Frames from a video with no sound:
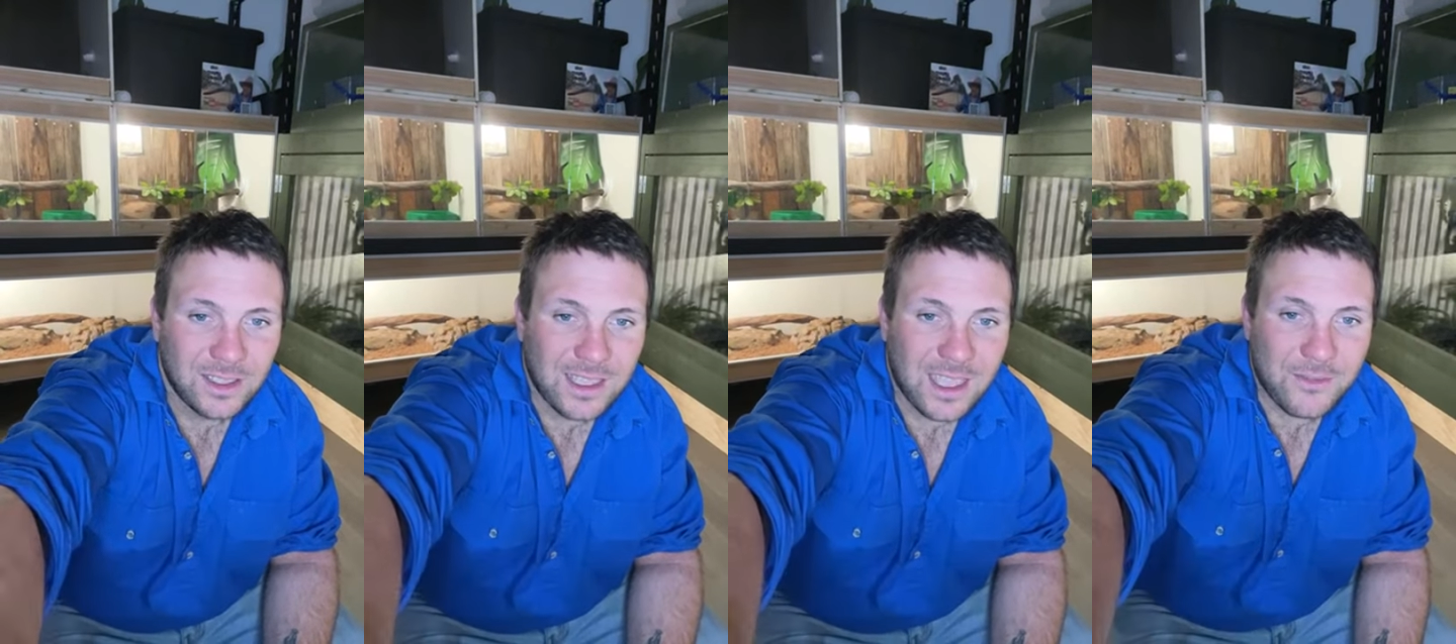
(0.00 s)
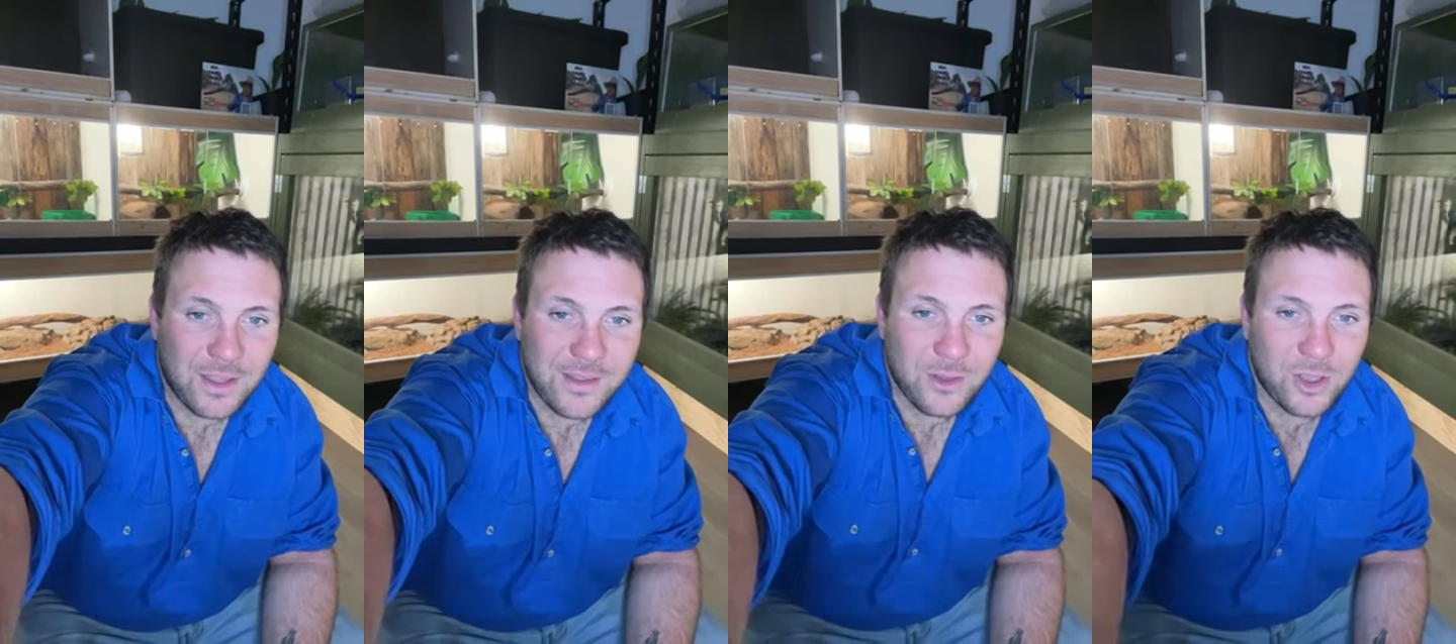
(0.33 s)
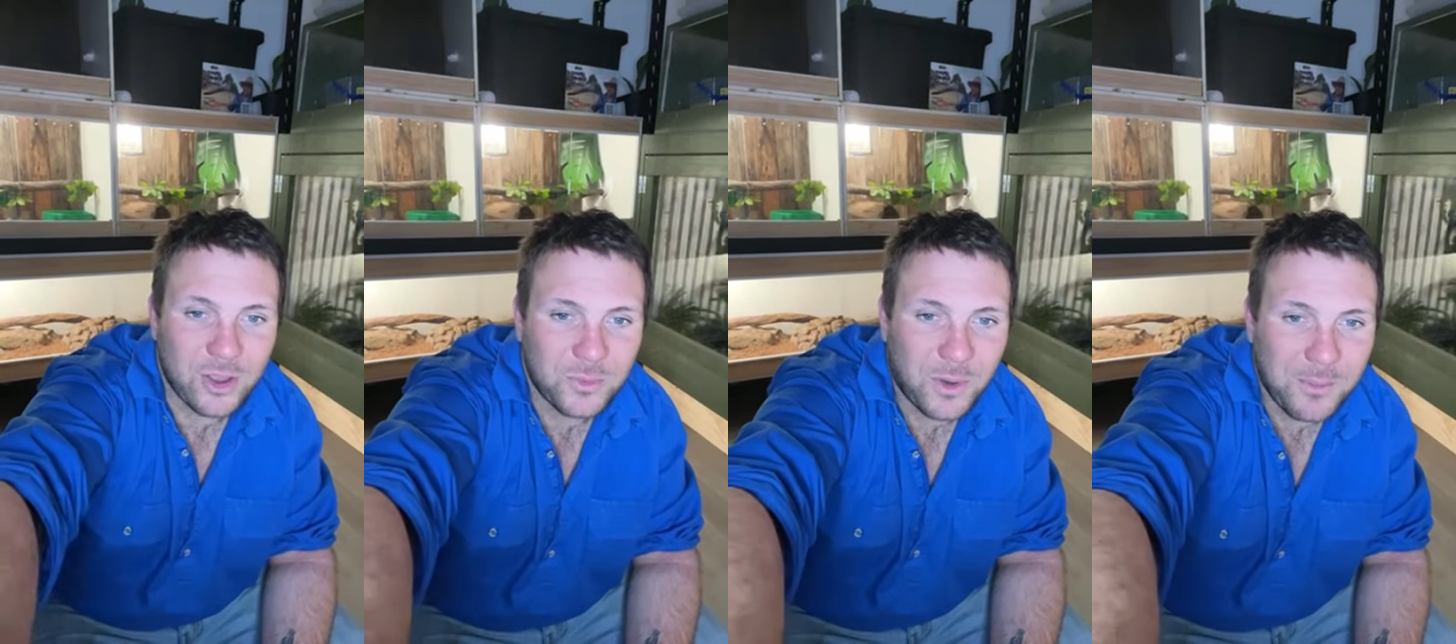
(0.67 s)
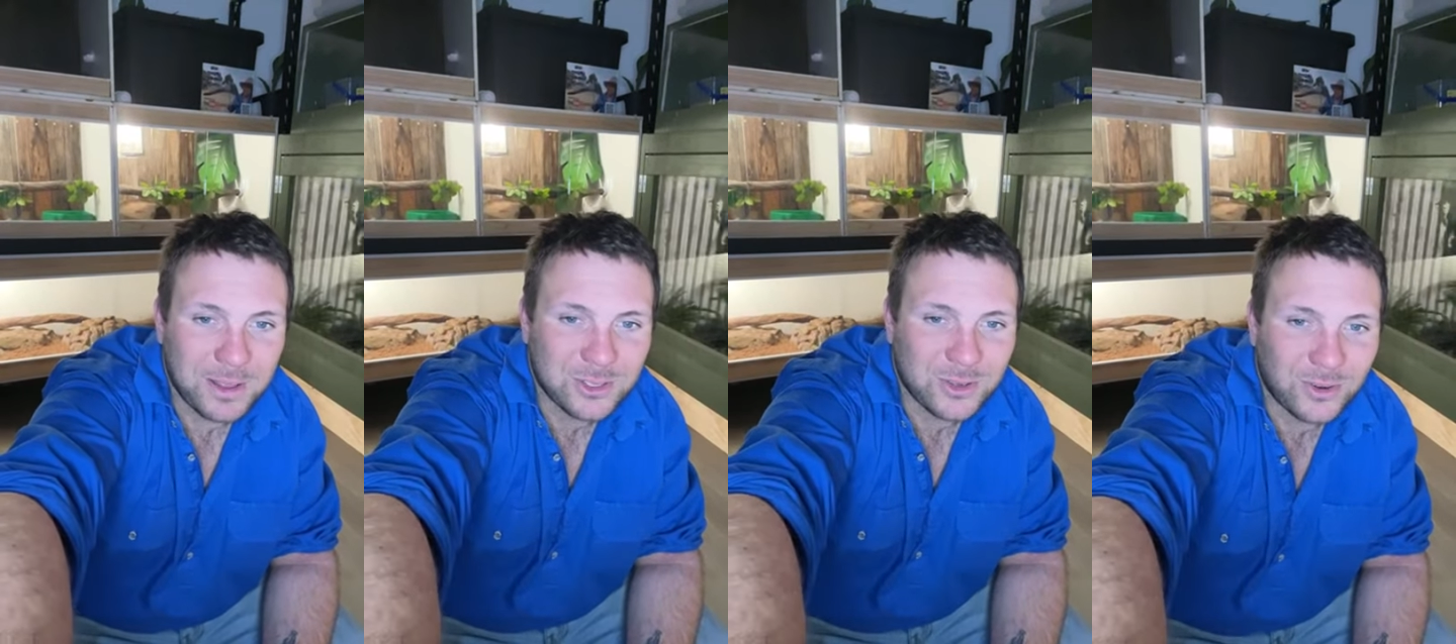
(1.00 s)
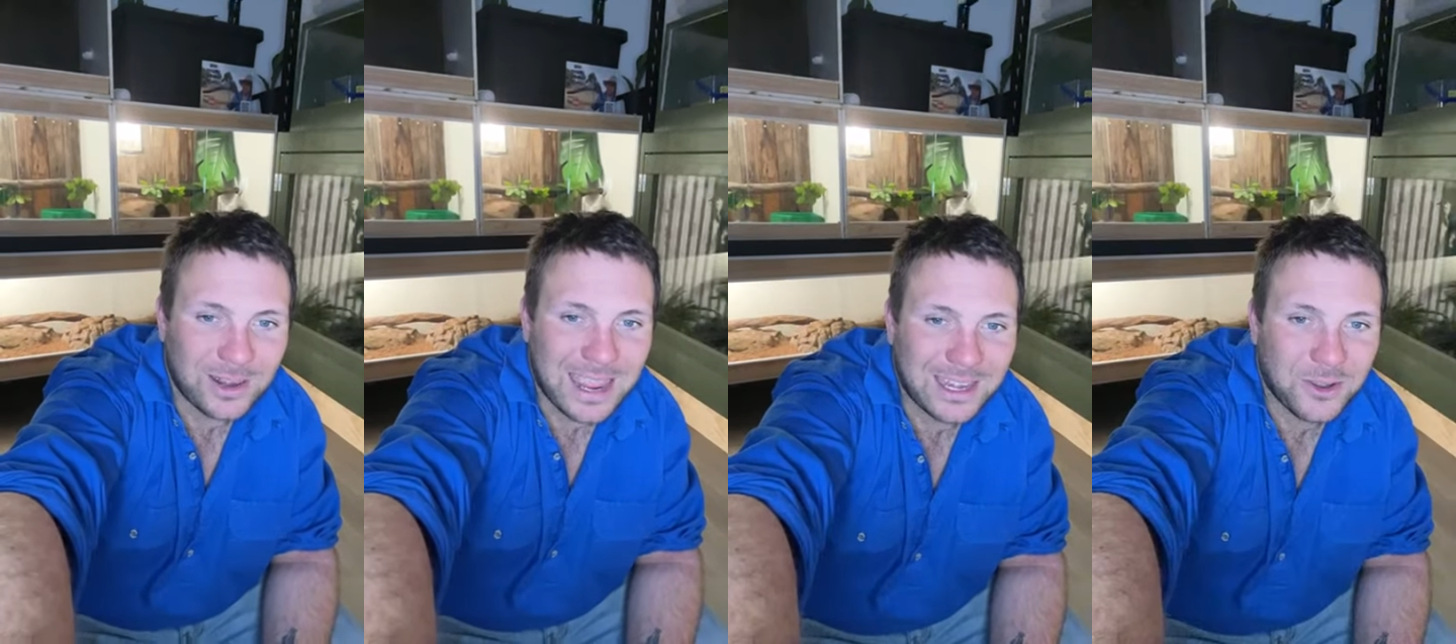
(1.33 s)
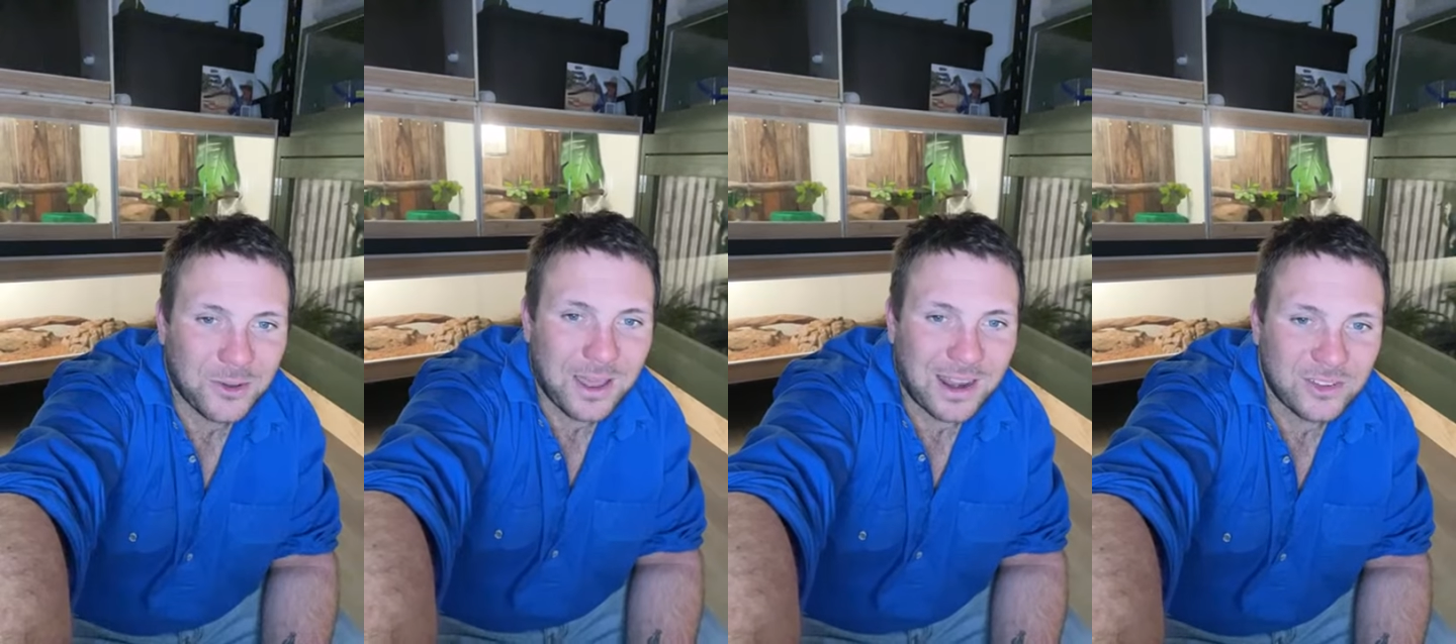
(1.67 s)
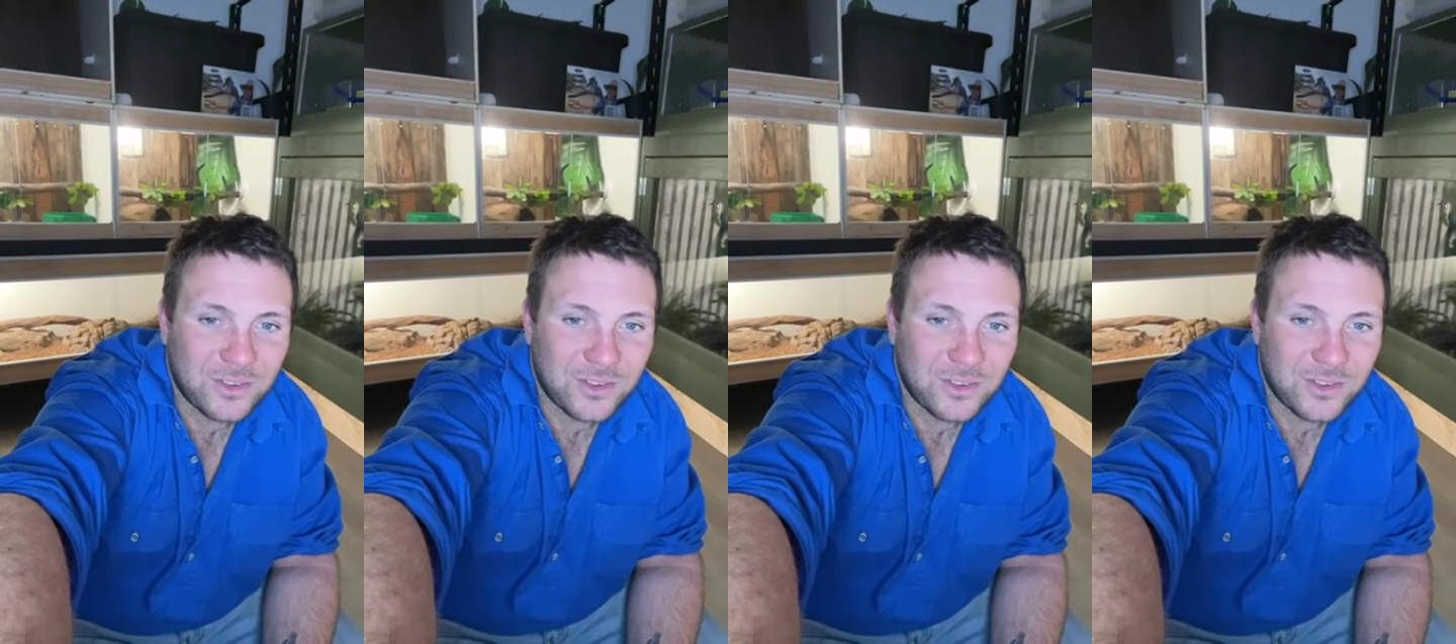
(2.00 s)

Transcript: Have I ever heard wombats called land koalas?